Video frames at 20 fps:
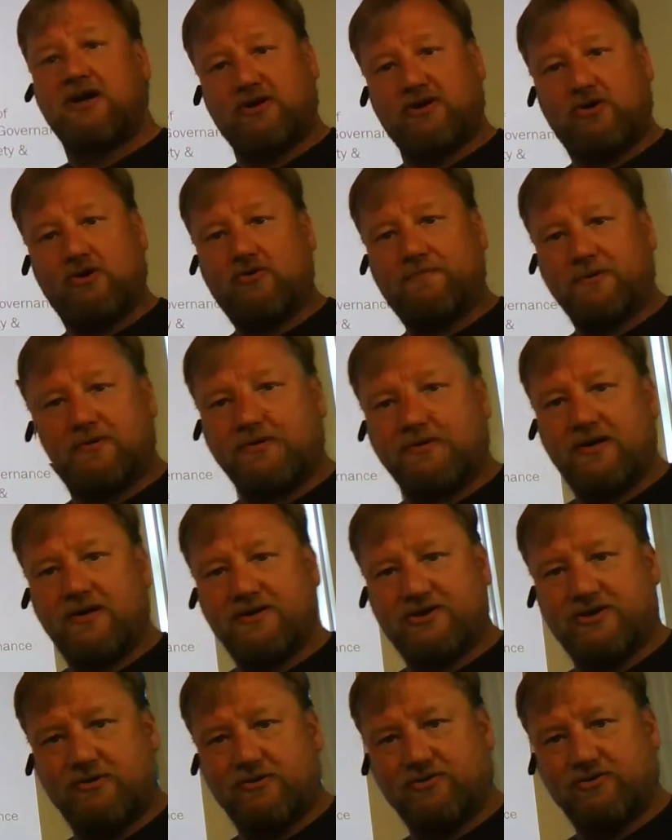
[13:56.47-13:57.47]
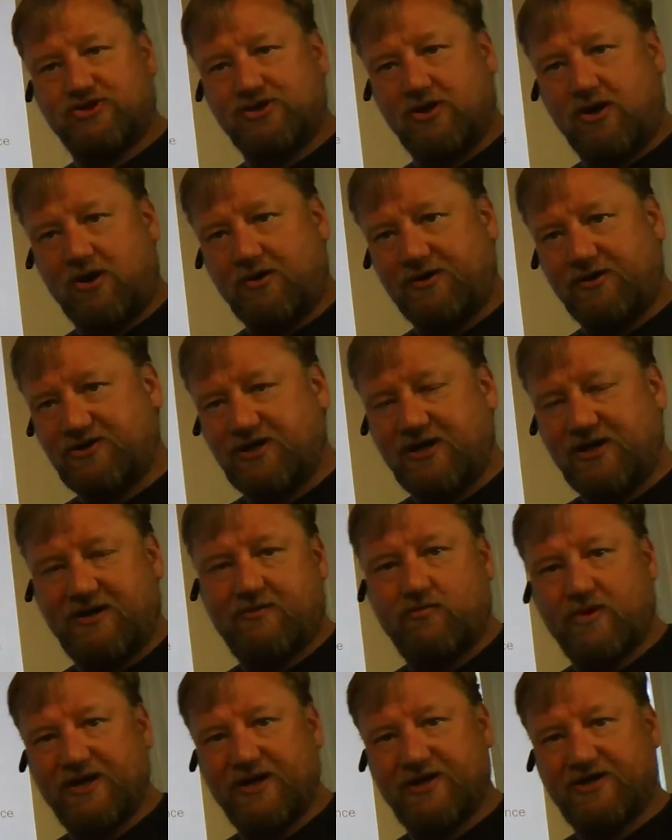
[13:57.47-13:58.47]
global sociology,
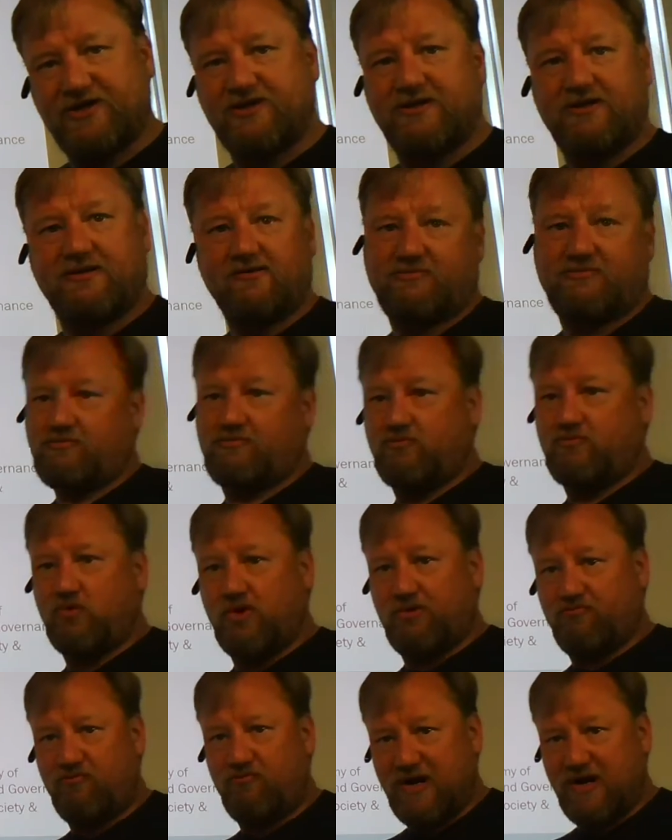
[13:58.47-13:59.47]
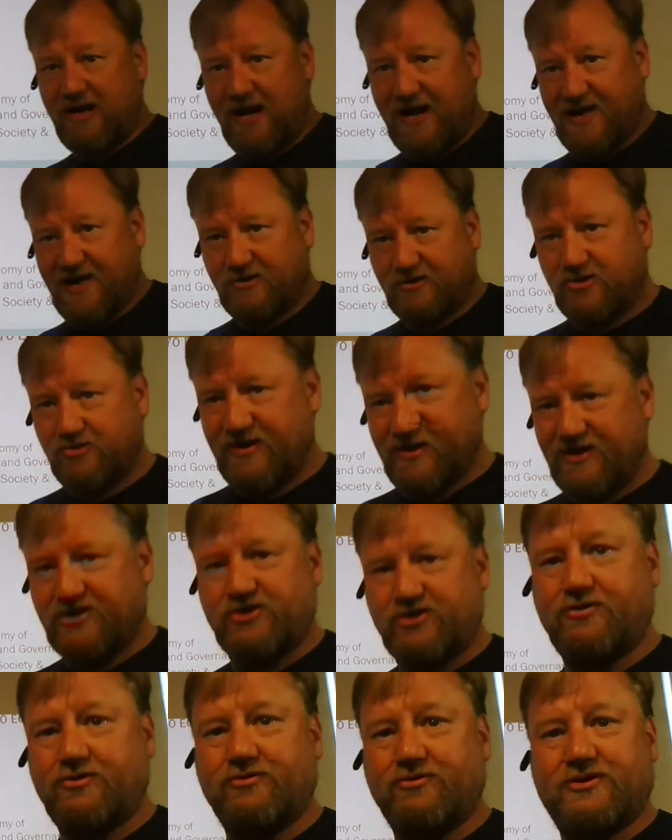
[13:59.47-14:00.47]
which would relate to
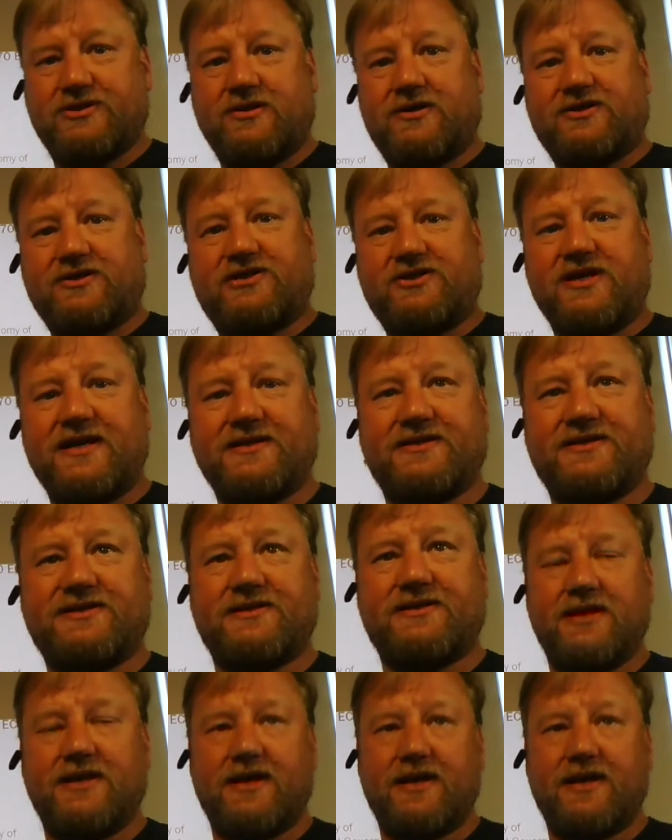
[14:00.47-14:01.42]
issues such as